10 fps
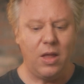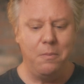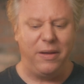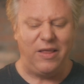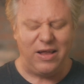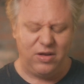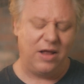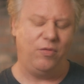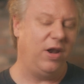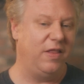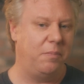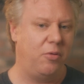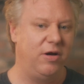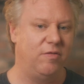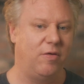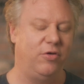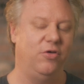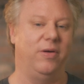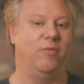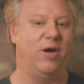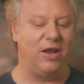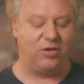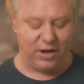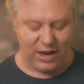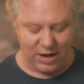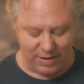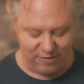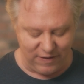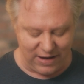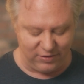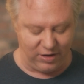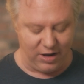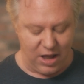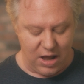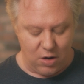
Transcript: But that's not really the point of what we're doing. We're not talking about fasting.